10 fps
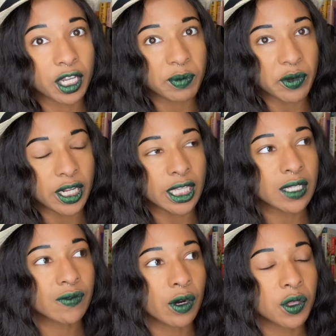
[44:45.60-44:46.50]
going to be reading
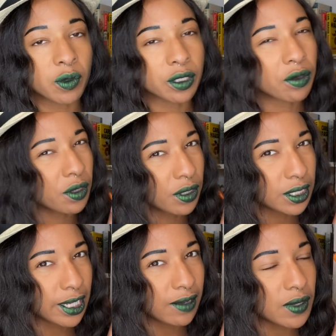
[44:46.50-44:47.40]
this for a Thriller
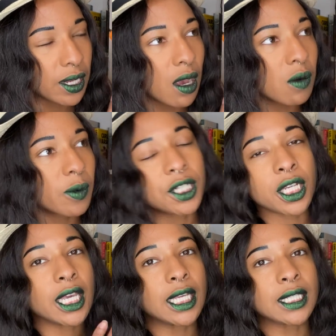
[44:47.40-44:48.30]
Thursday video, which
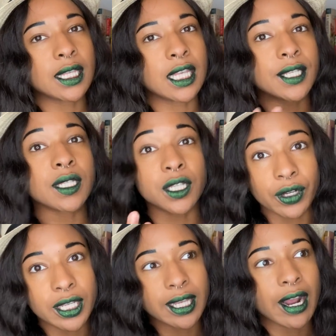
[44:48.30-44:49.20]
is this
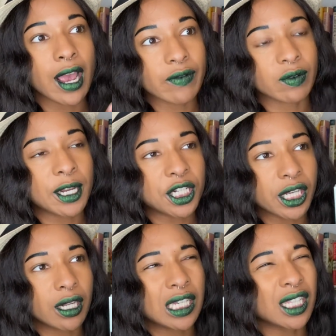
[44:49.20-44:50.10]
series that I have on my
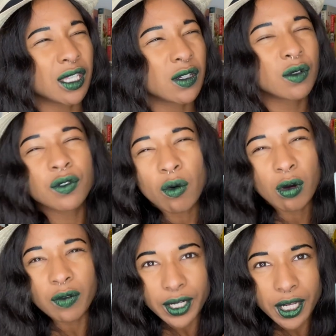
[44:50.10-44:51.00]
channel. I think there's
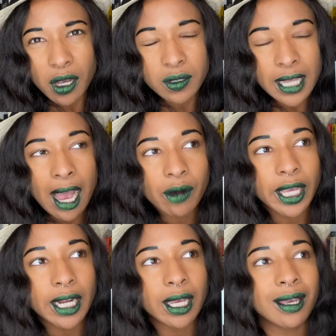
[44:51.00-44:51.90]
four videos out
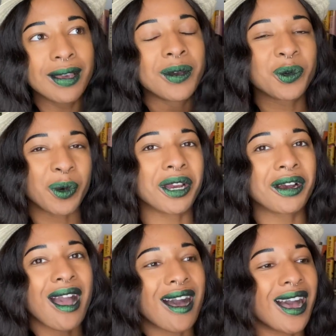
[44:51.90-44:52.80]
in it
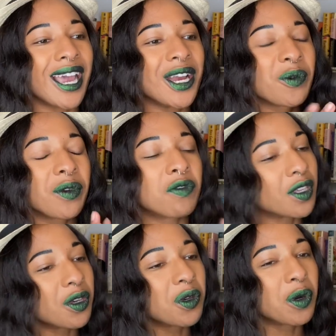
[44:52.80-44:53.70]
where I
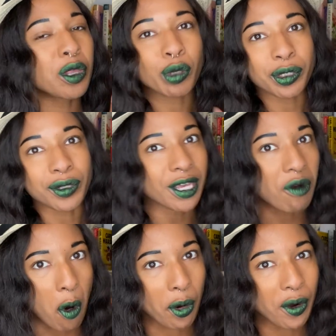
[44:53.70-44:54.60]
review thrillers and
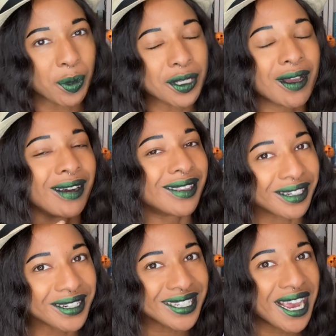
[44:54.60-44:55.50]
horror books on
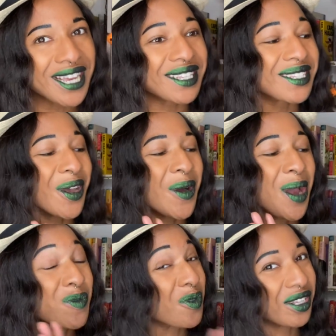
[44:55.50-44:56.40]
Thursdays, so
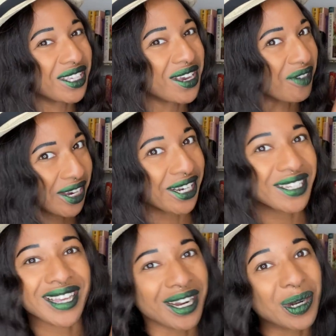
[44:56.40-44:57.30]
I'm really freaking
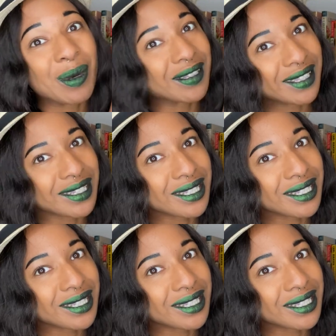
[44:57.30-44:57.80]
excited about this.